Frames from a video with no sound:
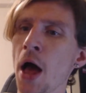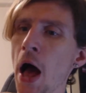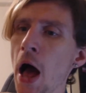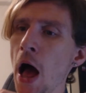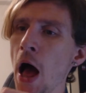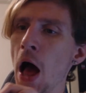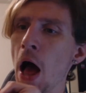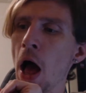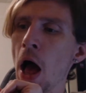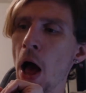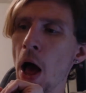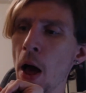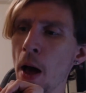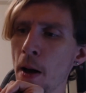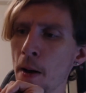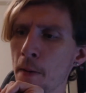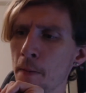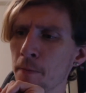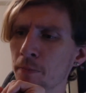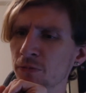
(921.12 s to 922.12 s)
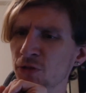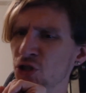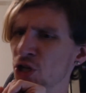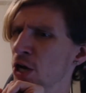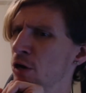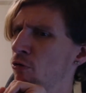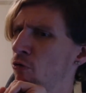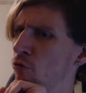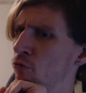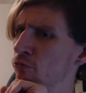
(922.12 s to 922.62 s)

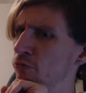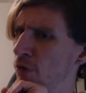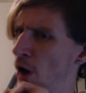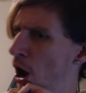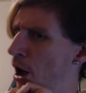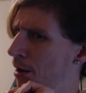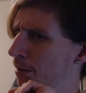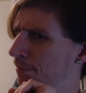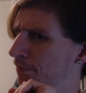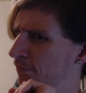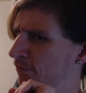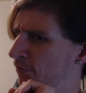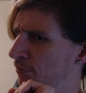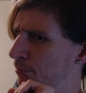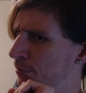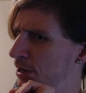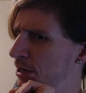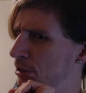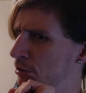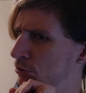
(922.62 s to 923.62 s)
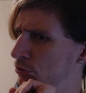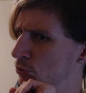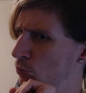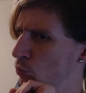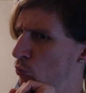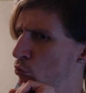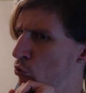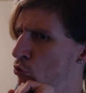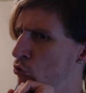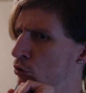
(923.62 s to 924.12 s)
General Rom from Gears
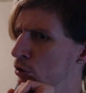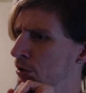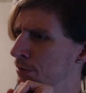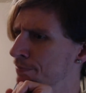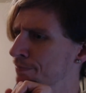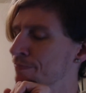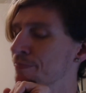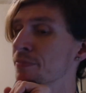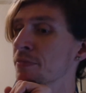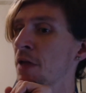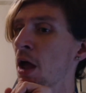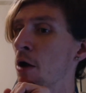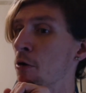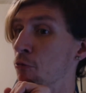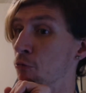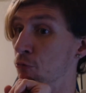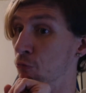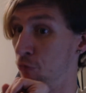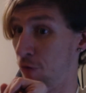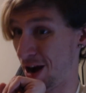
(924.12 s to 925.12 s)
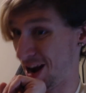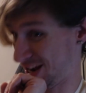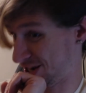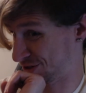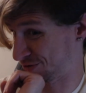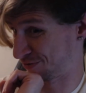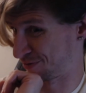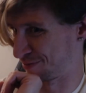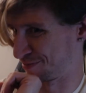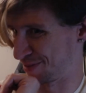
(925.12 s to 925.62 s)
of War, Rash
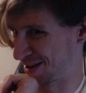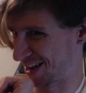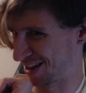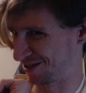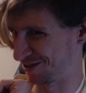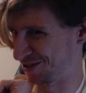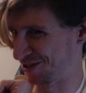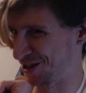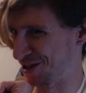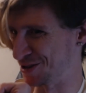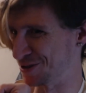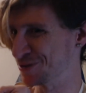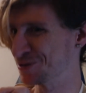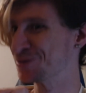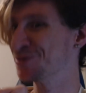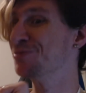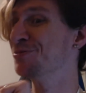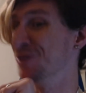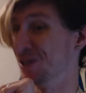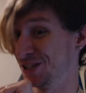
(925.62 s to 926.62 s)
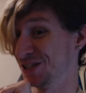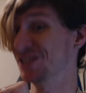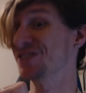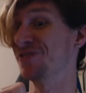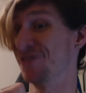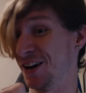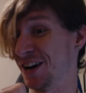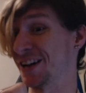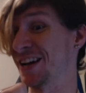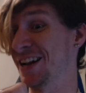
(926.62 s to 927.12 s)
from Battletoads, which is
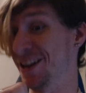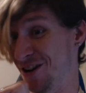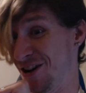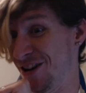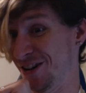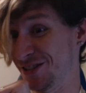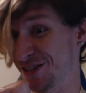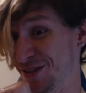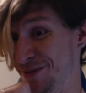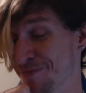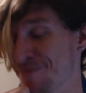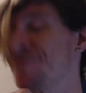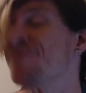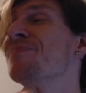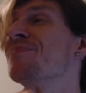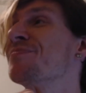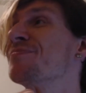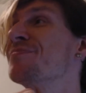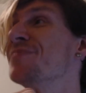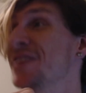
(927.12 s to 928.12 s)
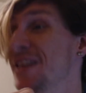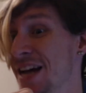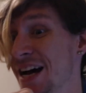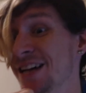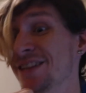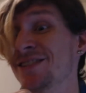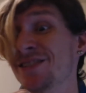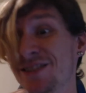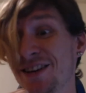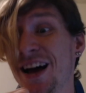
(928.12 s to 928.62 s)
fucking awesome.
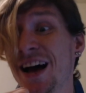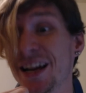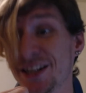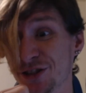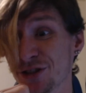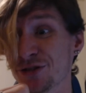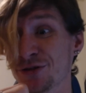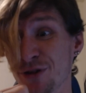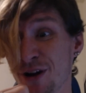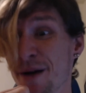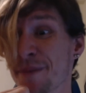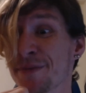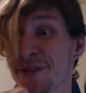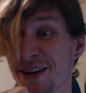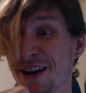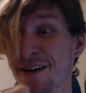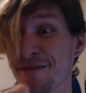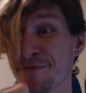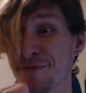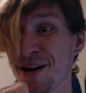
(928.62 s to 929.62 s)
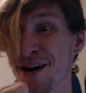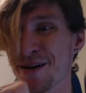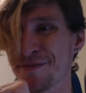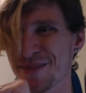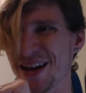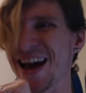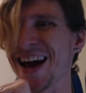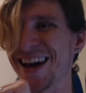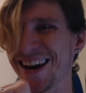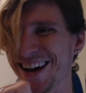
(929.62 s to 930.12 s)
Yes, I just dropped an F-bomb
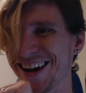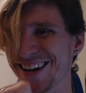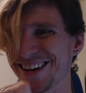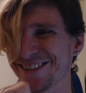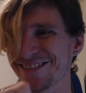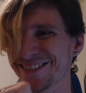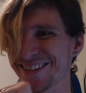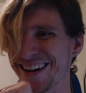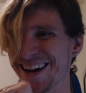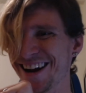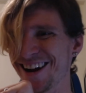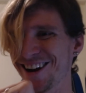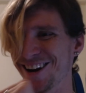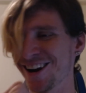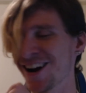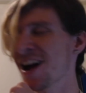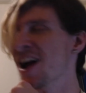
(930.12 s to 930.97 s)
and I don't care.